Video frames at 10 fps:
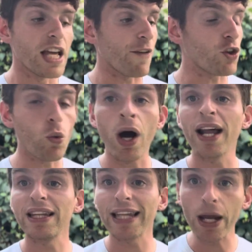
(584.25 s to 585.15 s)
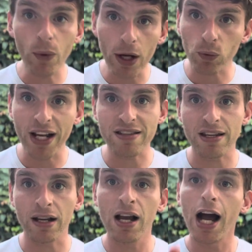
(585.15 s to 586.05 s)
If you want lightweight
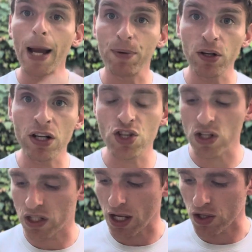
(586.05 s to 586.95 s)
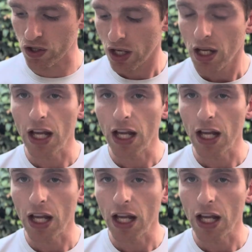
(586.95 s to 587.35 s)
racing, Hyperion GTS.